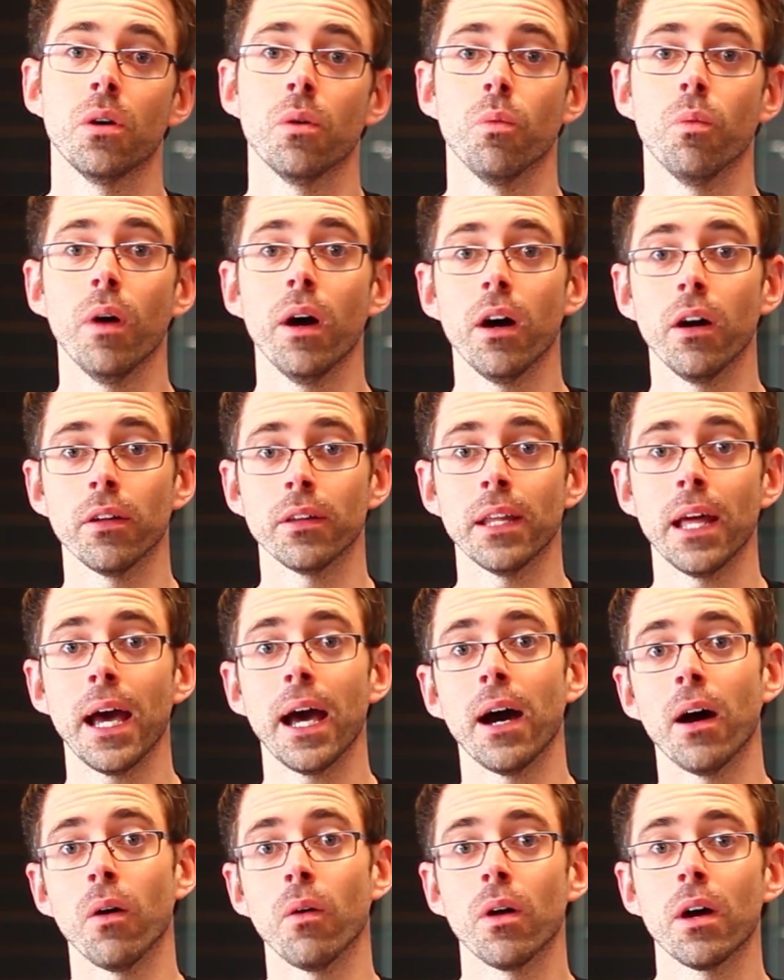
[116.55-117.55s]
Well,
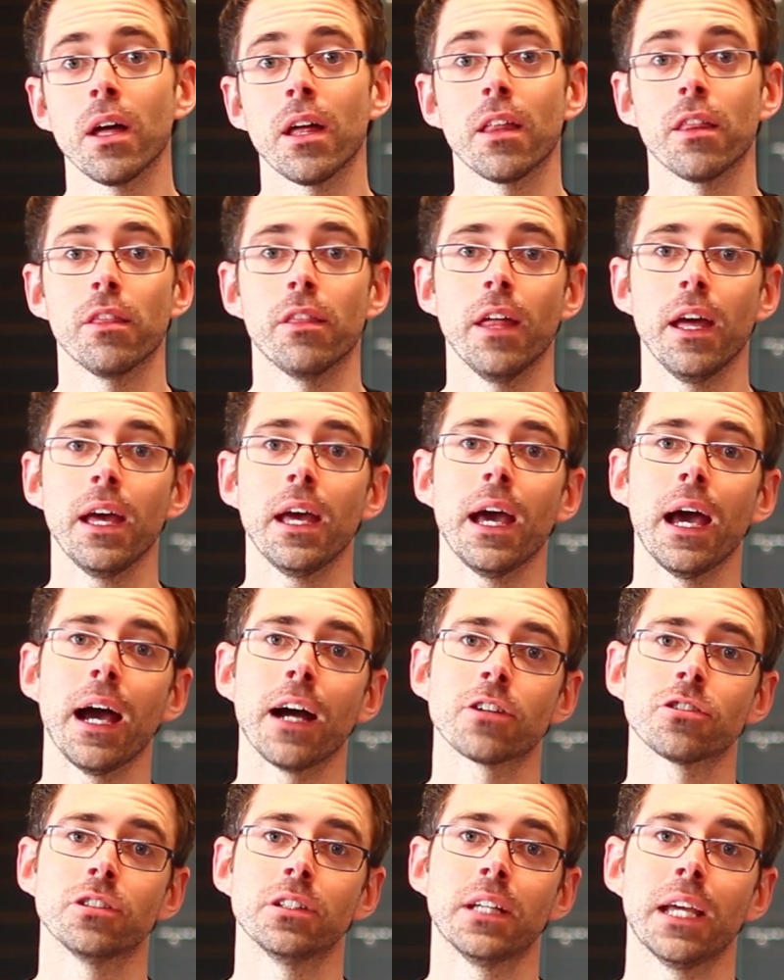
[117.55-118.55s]
now they
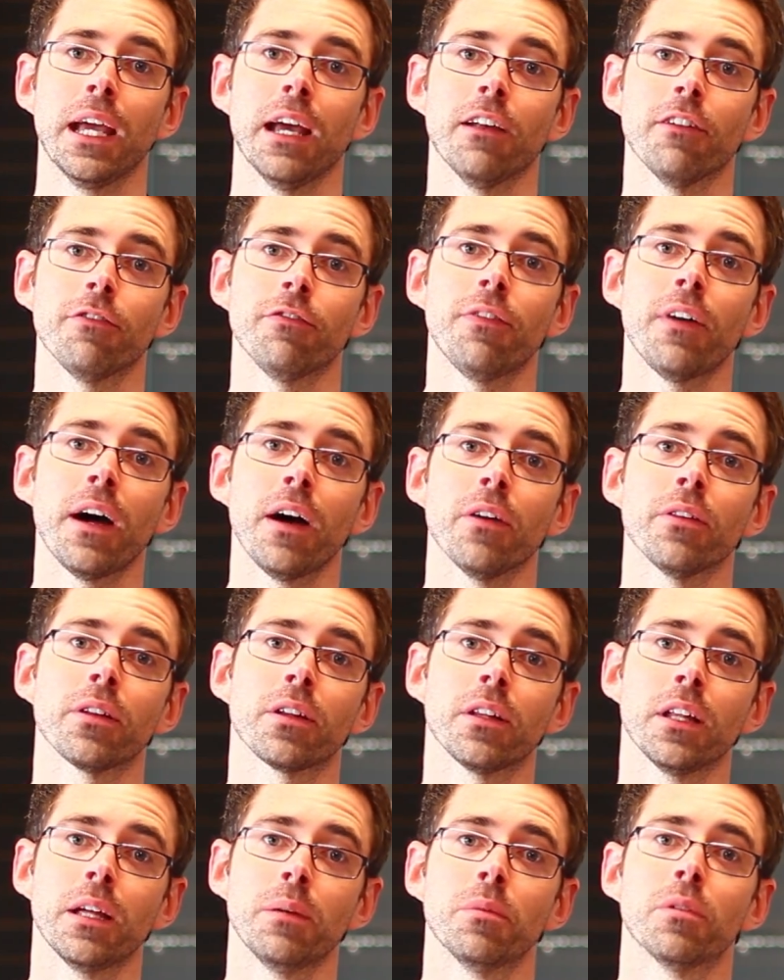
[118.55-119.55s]
actually can't file the
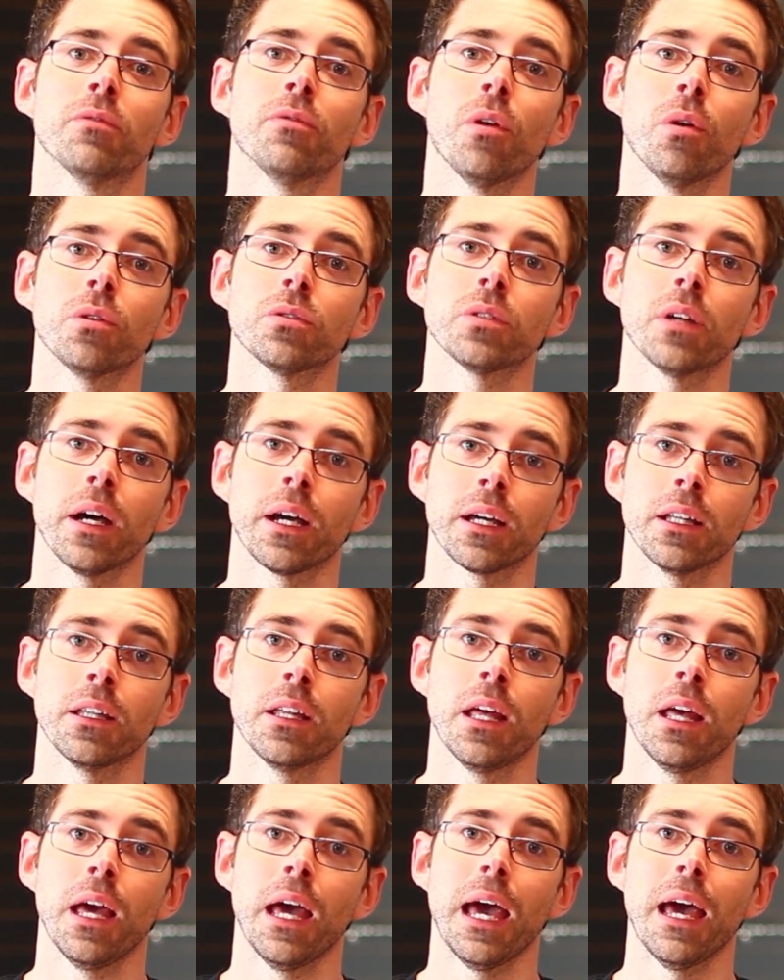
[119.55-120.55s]
claim with Volkswagen,
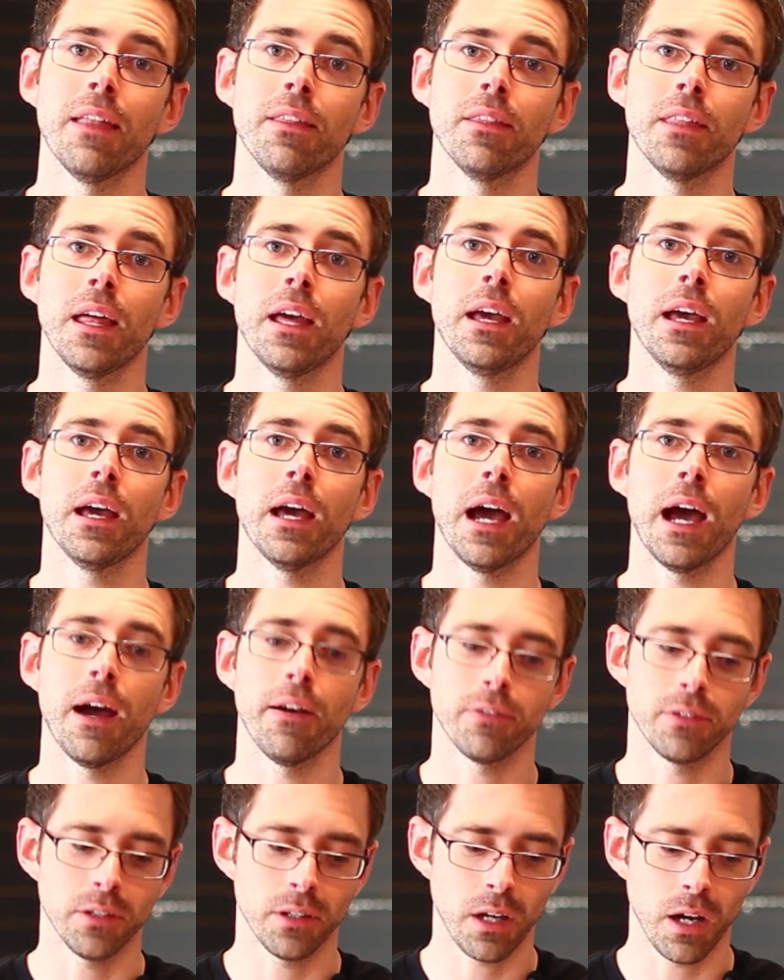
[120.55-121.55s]
and they
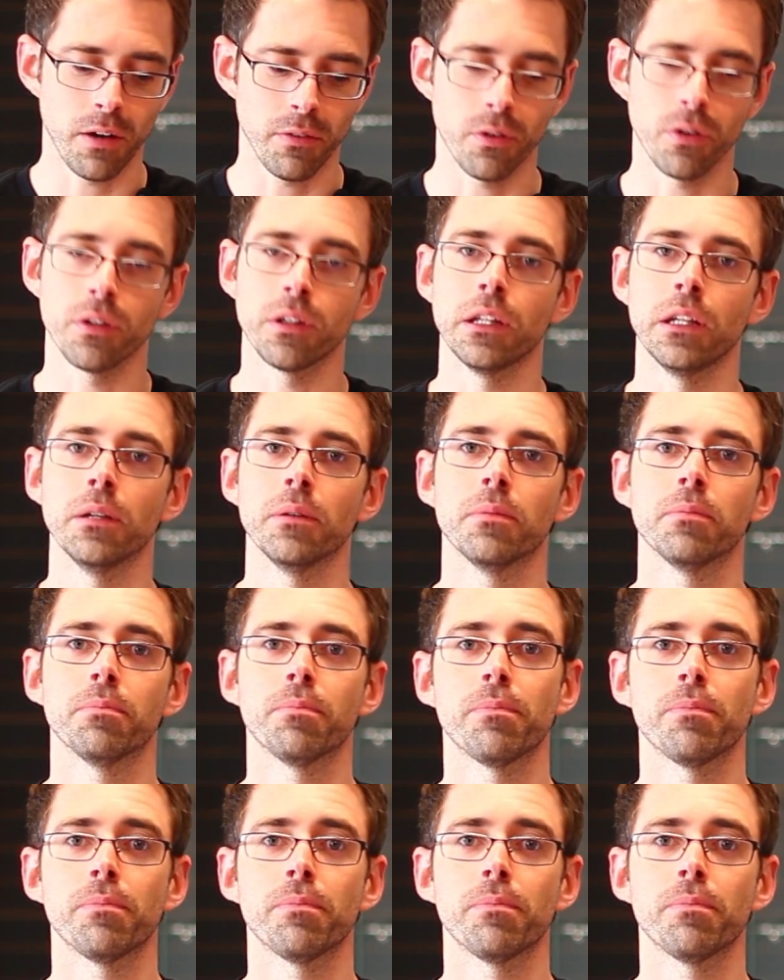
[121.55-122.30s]
have to cover the